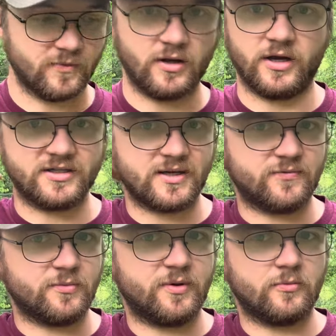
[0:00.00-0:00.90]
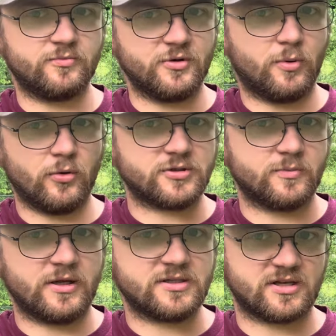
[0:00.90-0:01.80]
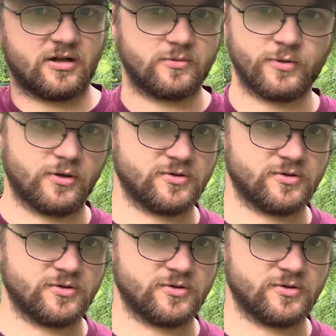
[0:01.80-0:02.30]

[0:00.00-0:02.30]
Except for the pole tomatoes, I'll have to put those